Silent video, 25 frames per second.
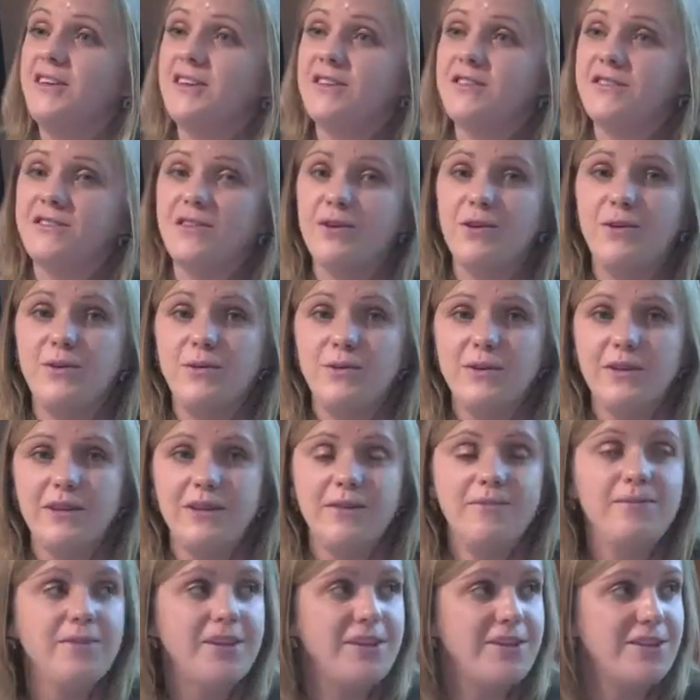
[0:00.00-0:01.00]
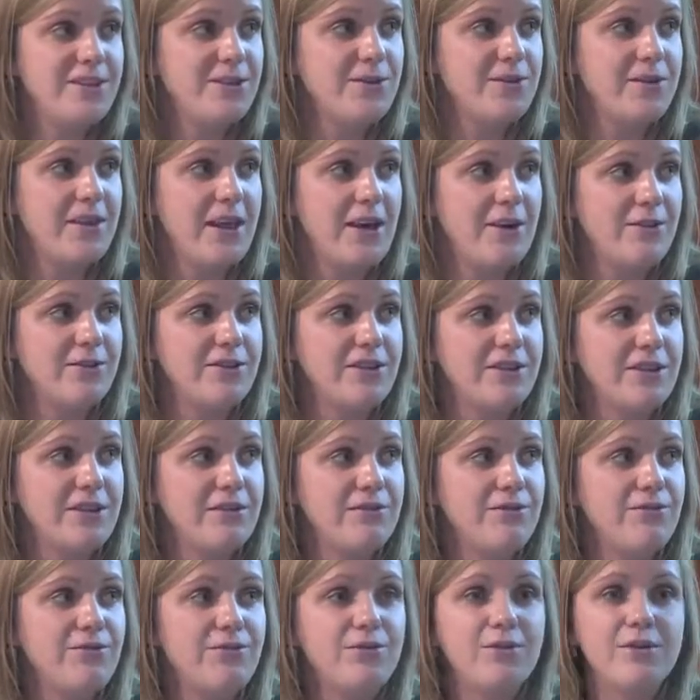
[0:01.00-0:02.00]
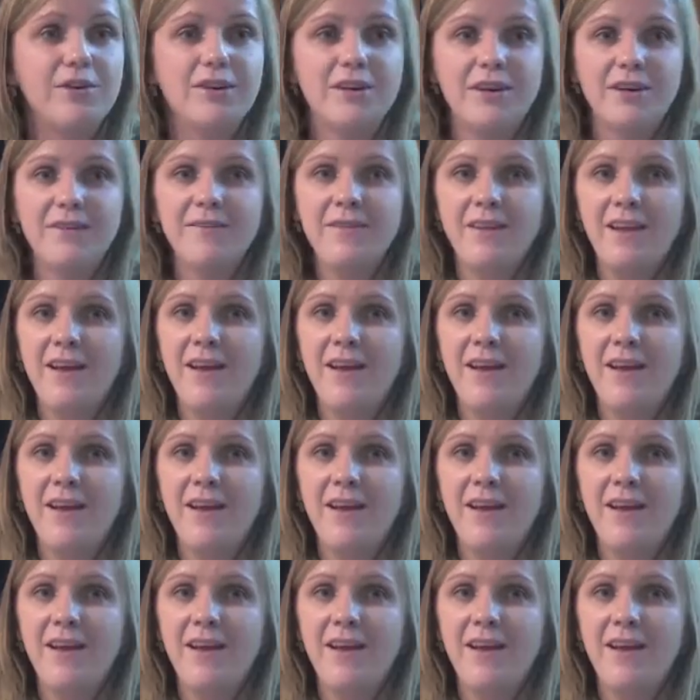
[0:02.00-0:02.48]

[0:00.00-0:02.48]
years old in 2004,